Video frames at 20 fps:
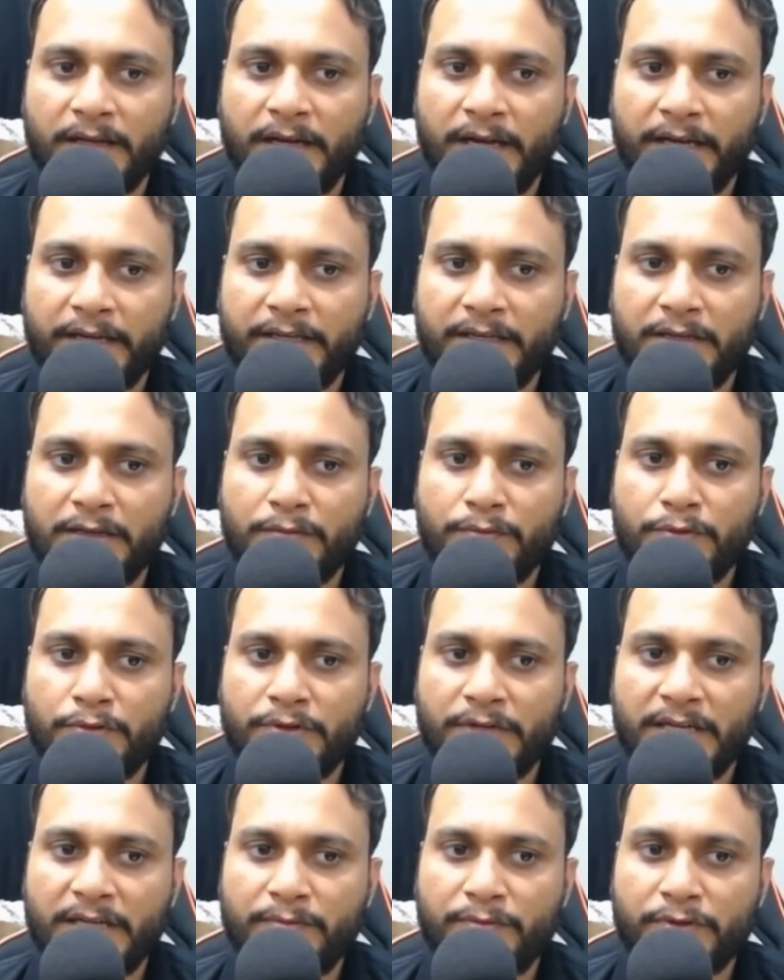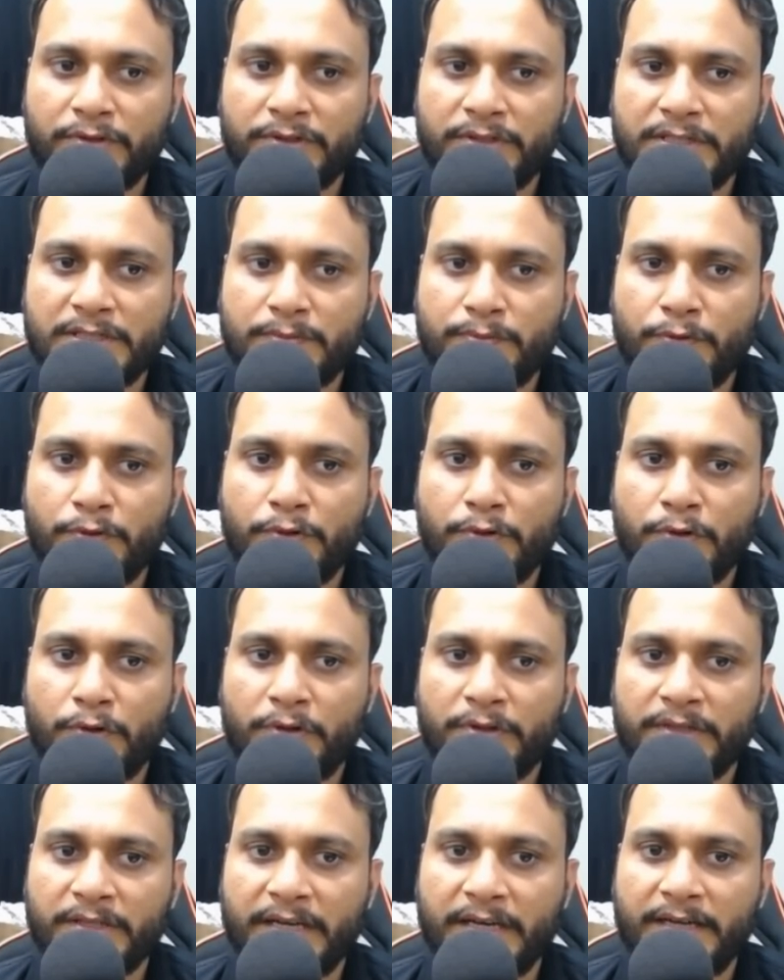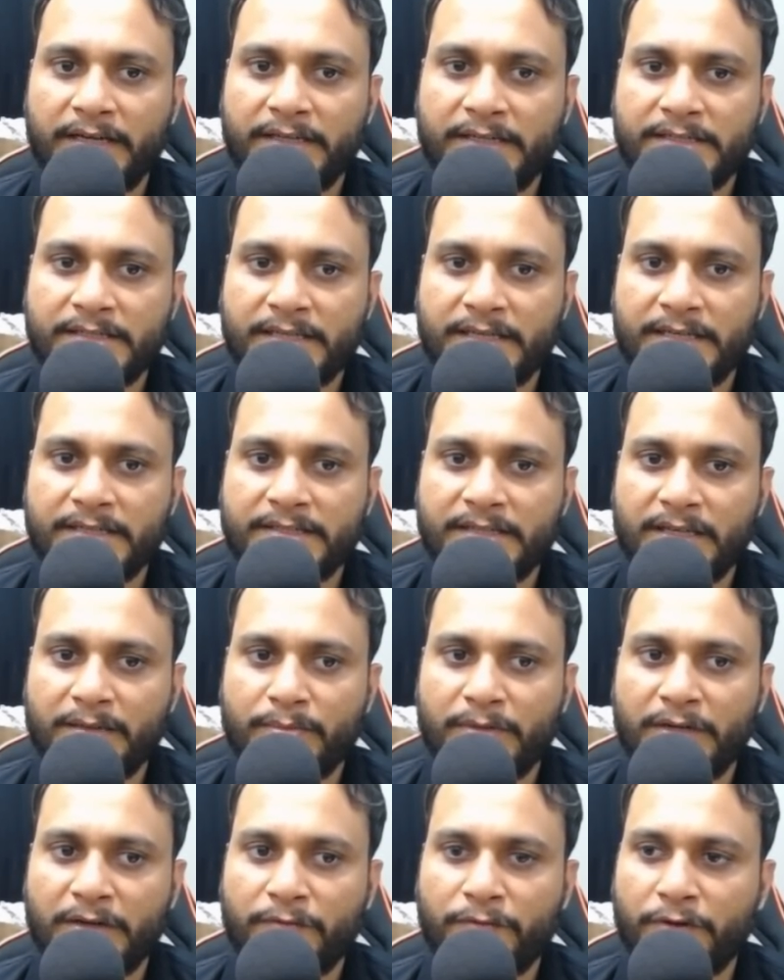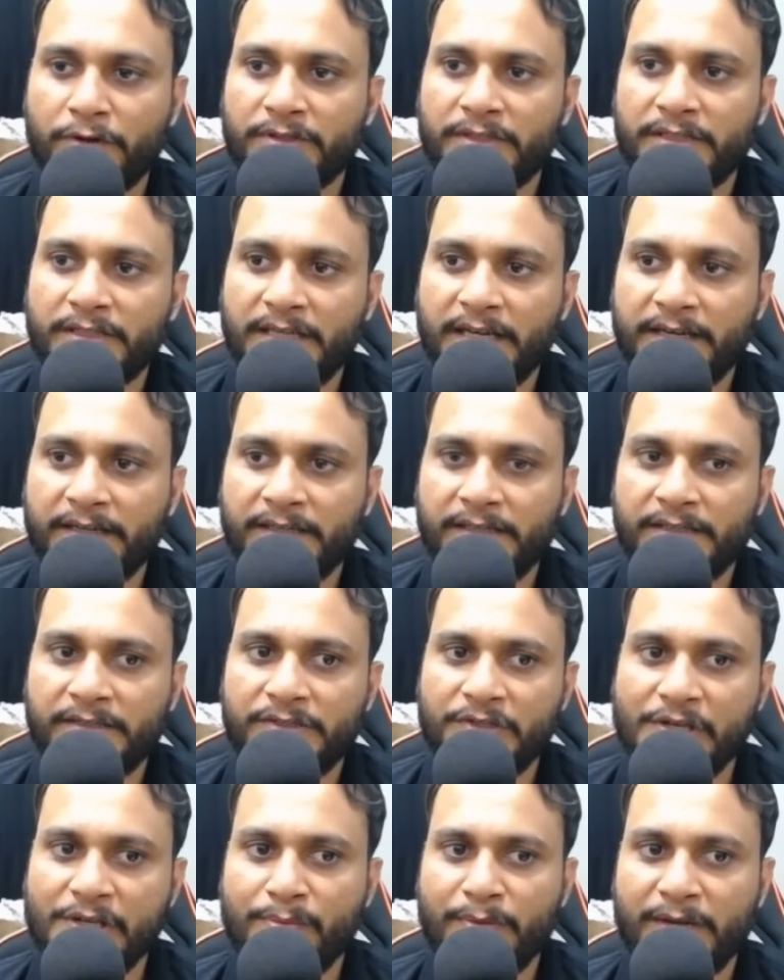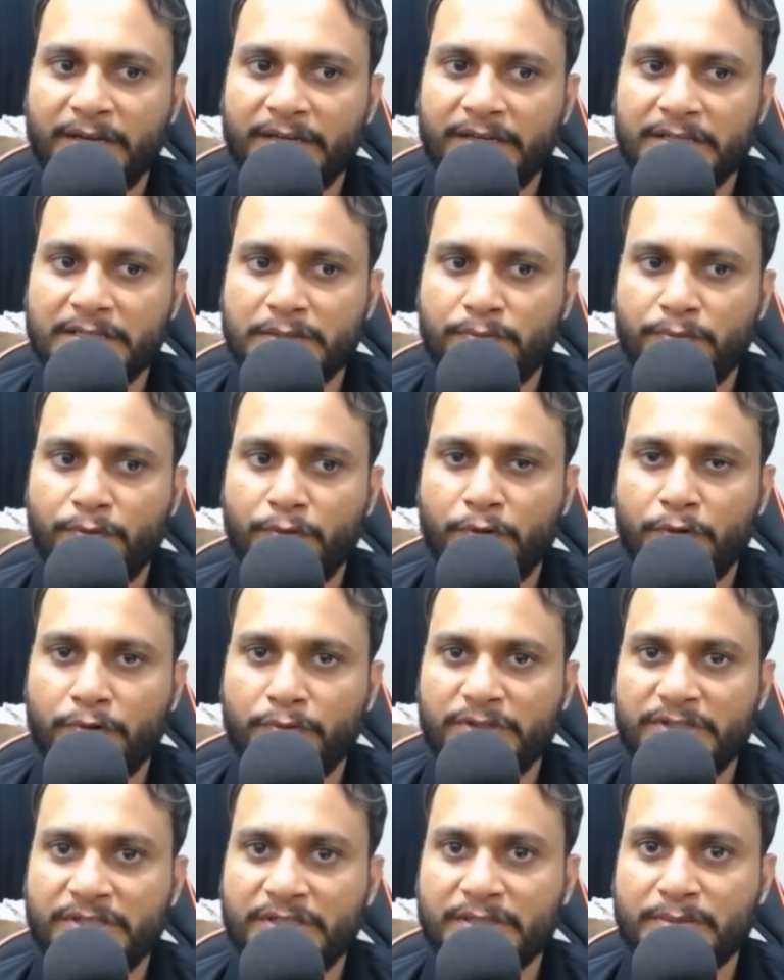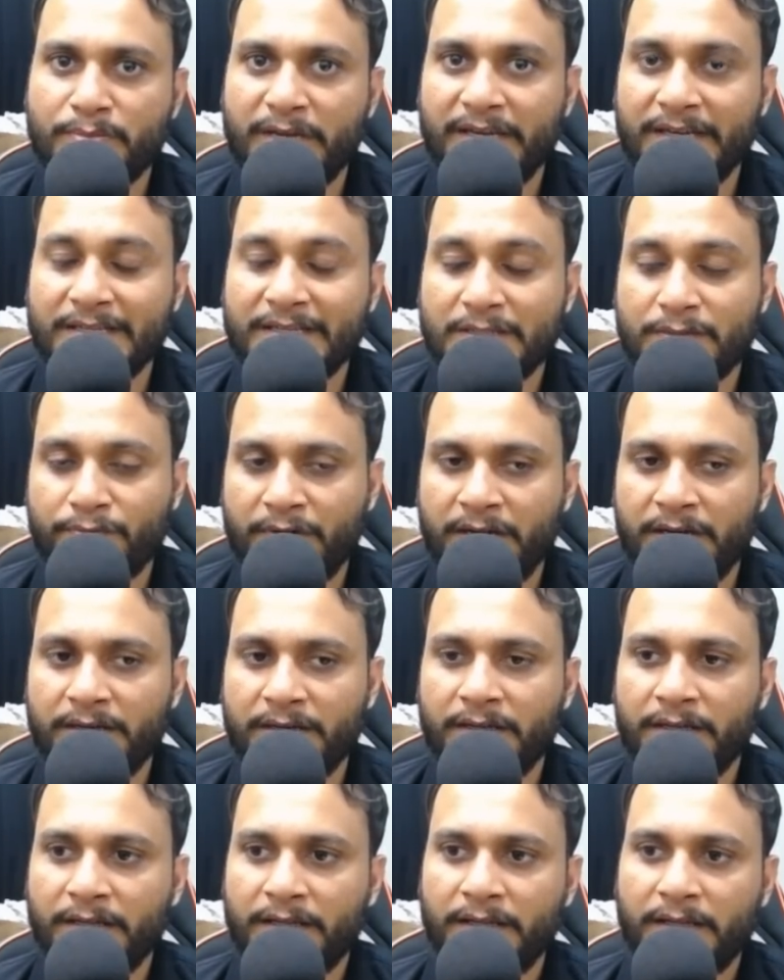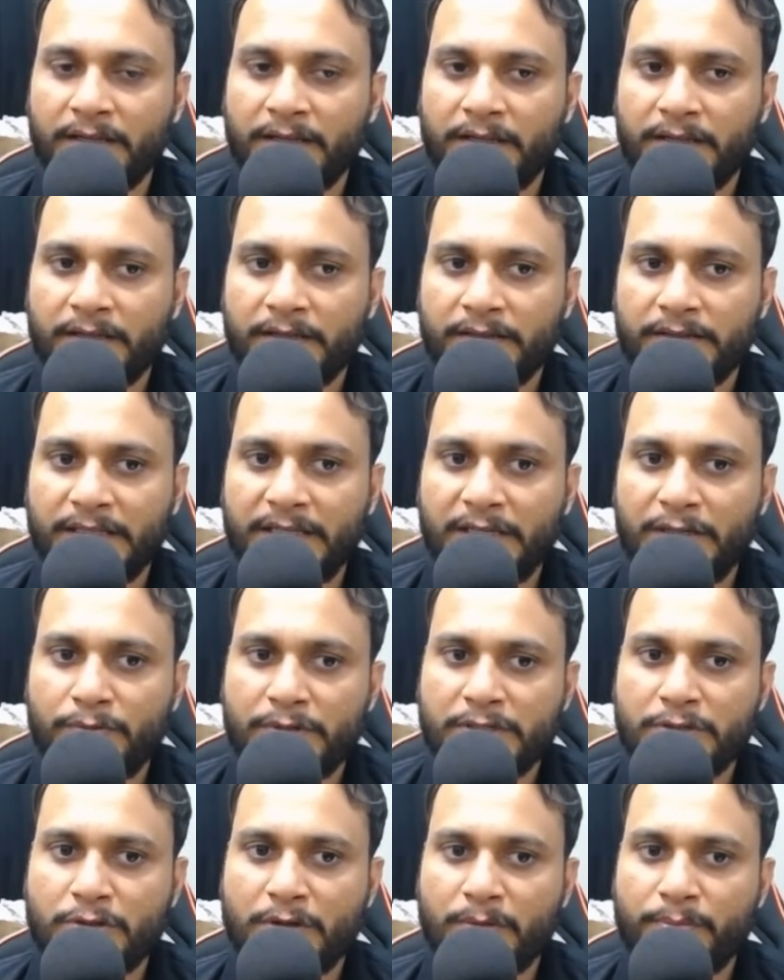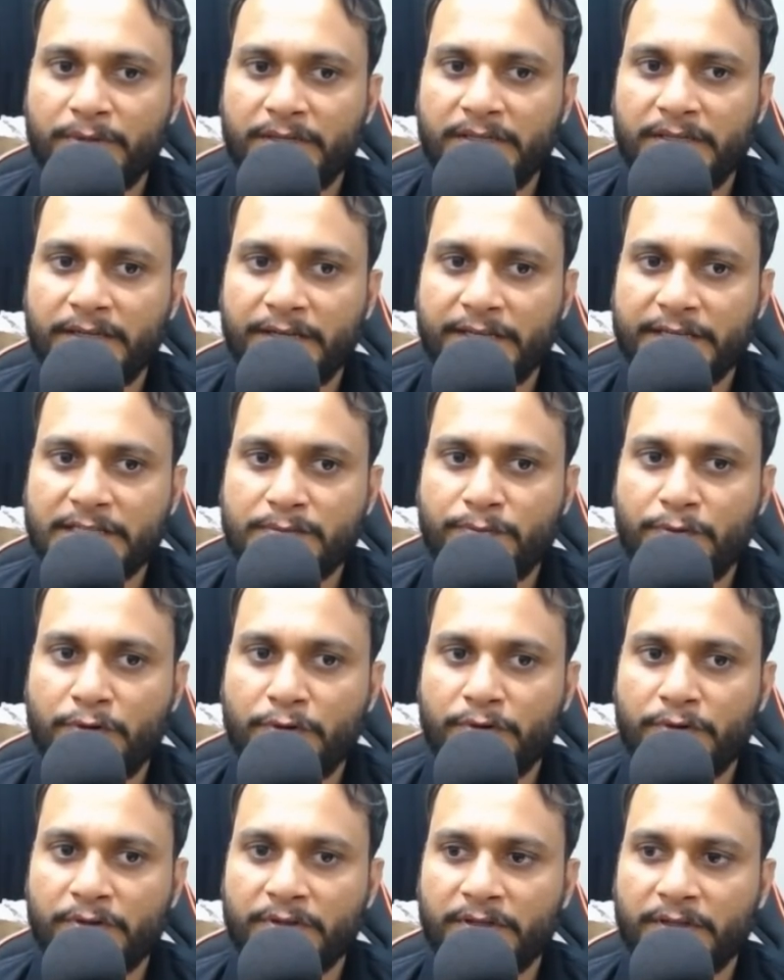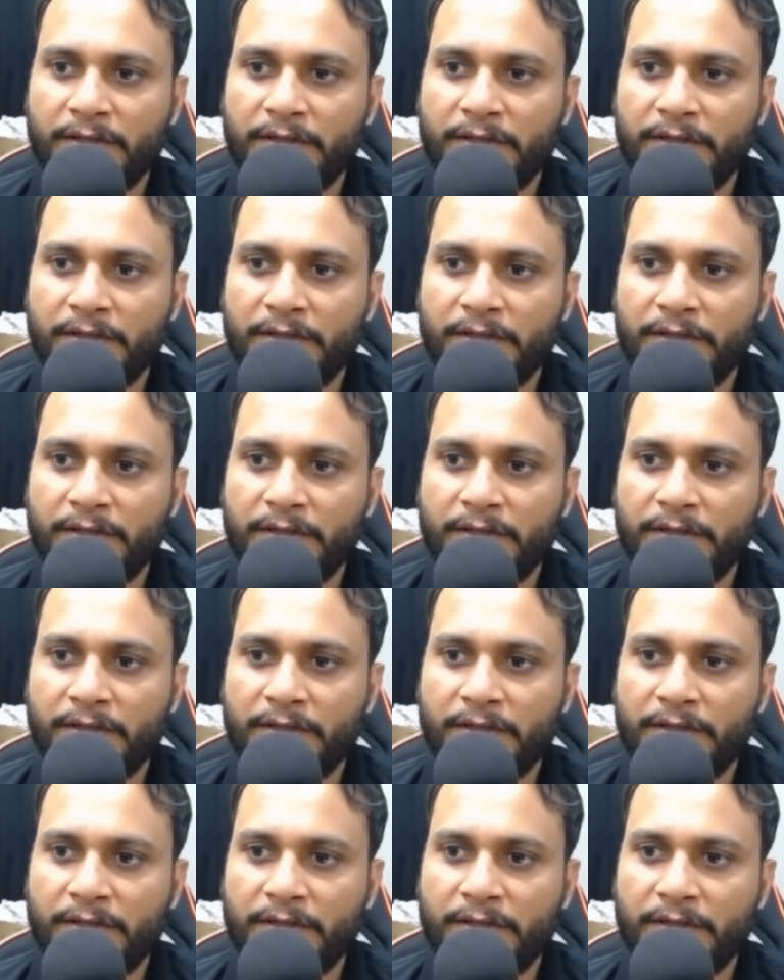Again, if you try for this 4 on the right hand side segment for the target 3 minus 4, which is minus 1, then it will stop at index 4.